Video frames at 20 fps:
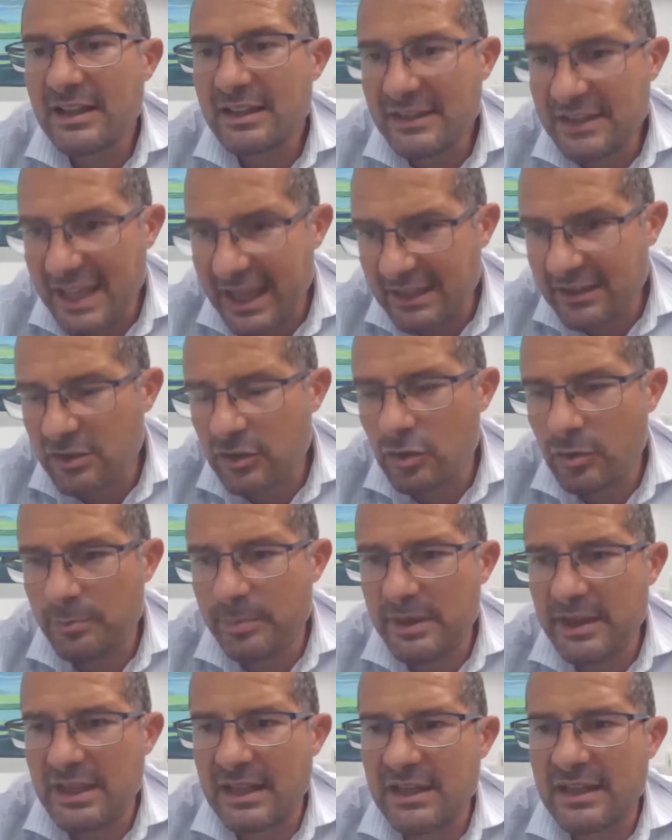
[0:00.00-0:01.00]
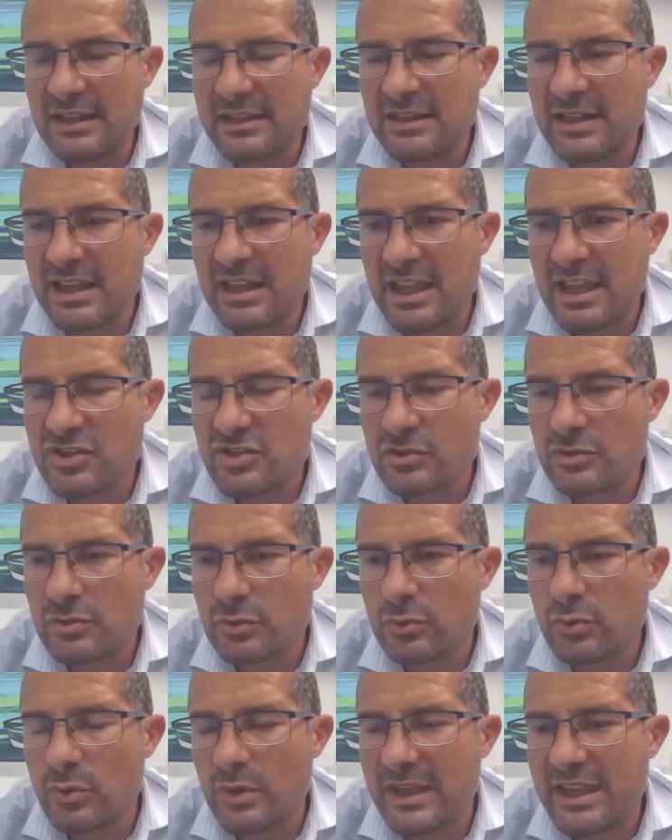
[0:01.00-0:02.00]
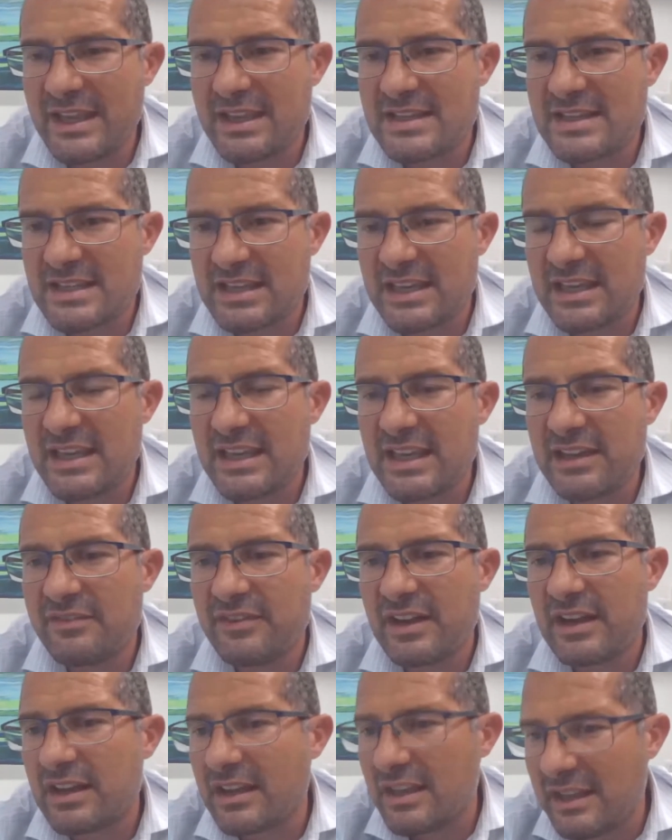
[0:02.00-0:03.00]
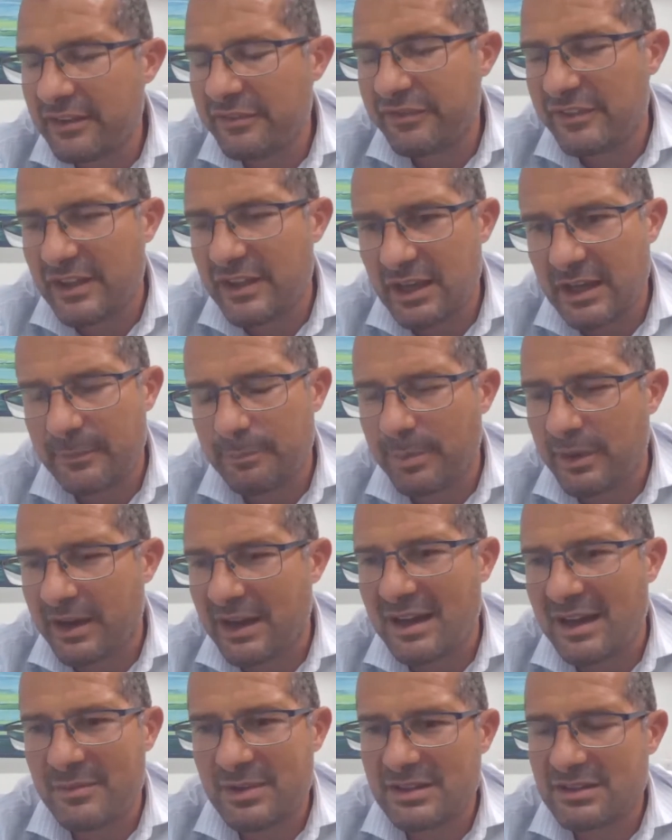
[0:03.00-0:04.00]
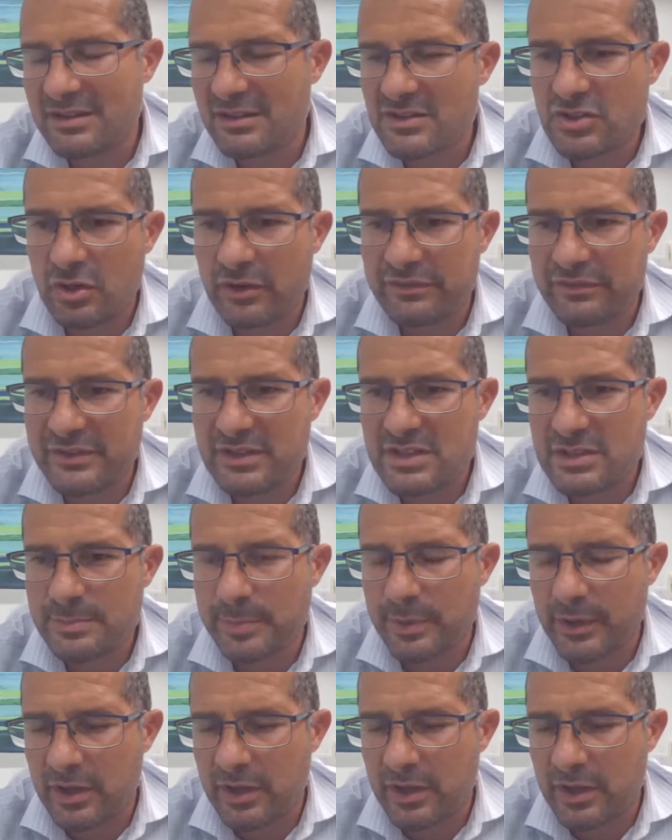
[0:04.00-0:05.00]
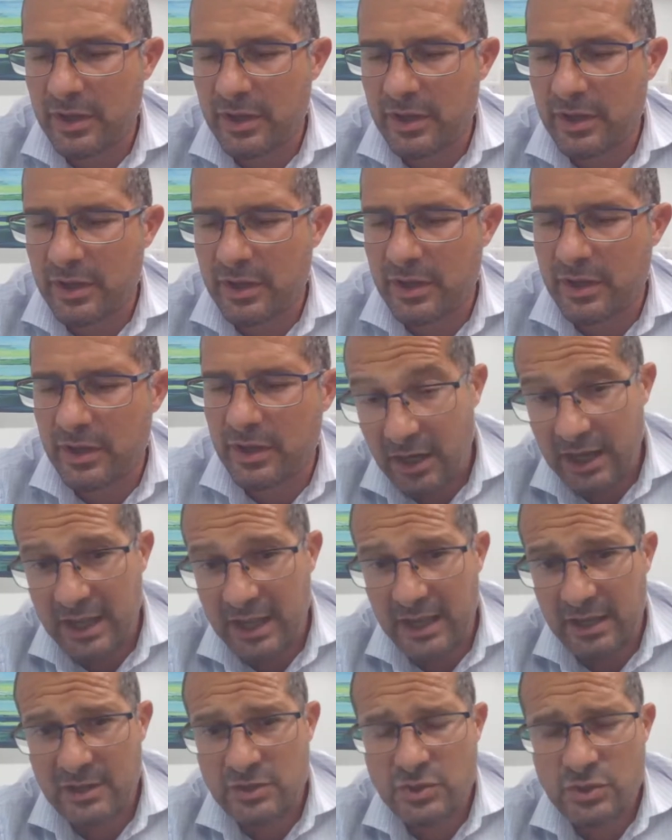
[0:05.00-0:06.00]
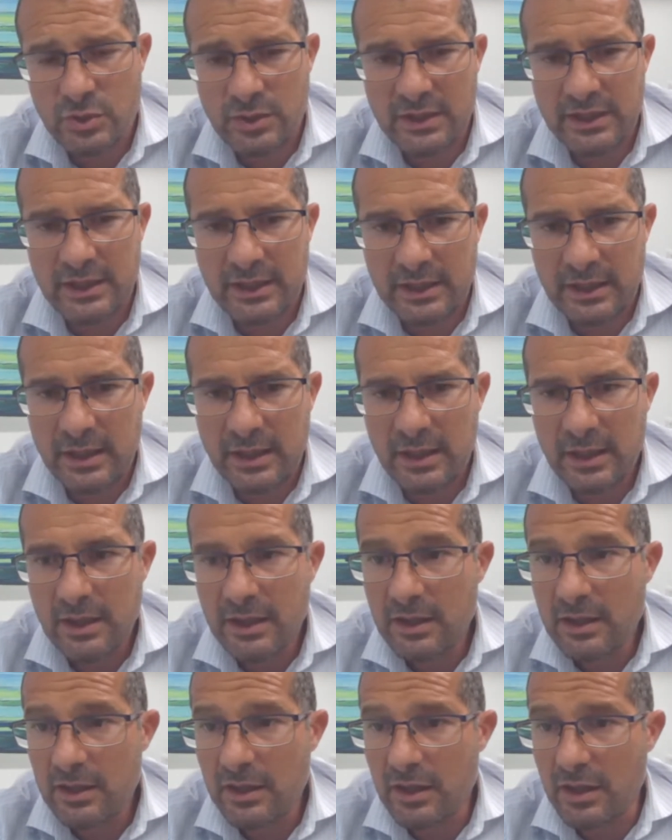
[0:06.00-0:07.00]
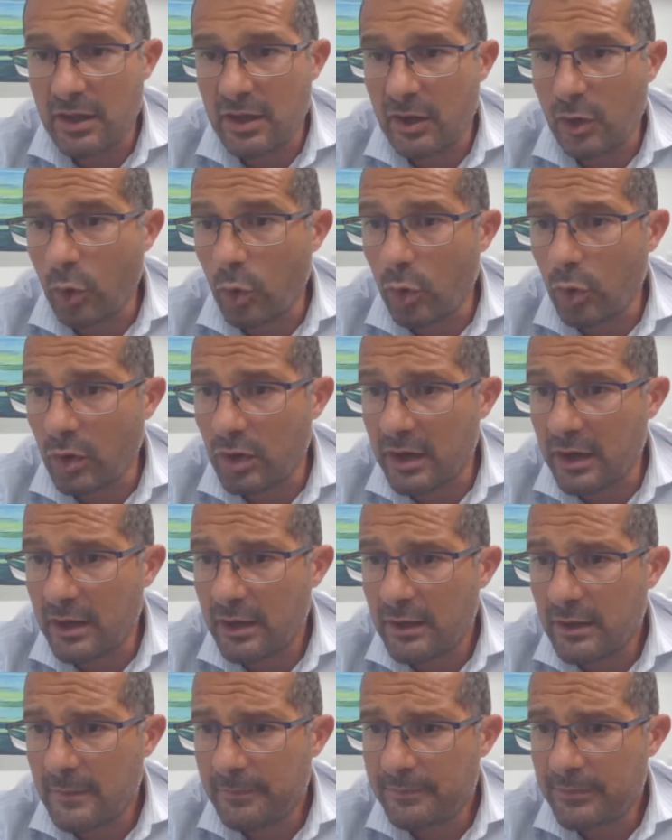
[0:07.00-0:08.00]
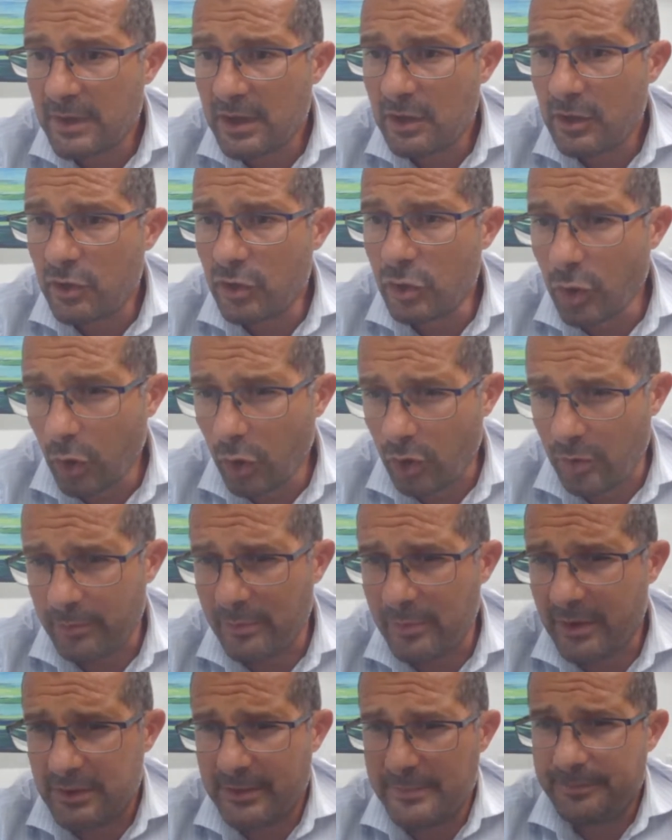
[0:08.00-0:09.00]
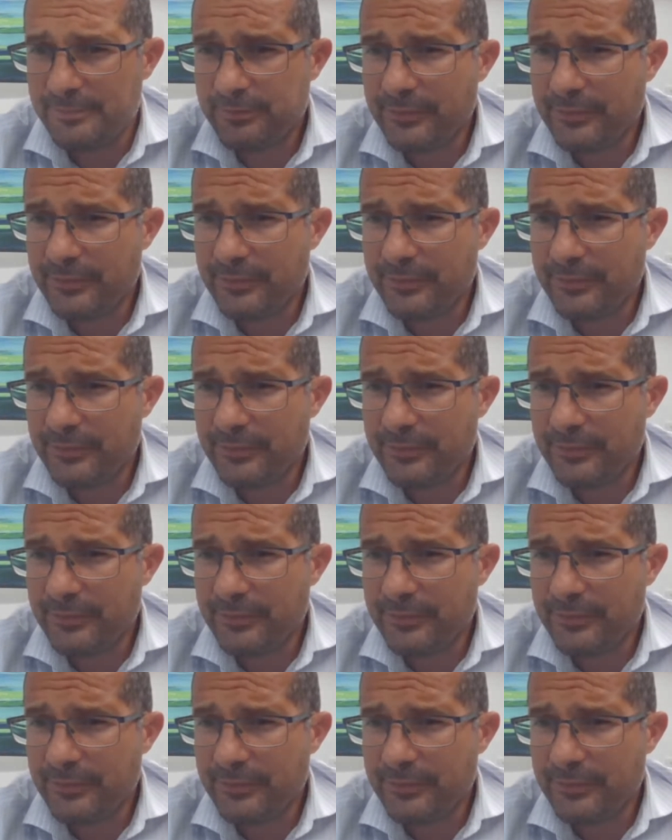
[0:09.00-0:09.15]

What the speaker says: that could be an indication to do ICSI, even if the parameters of the sperm are actually all normal.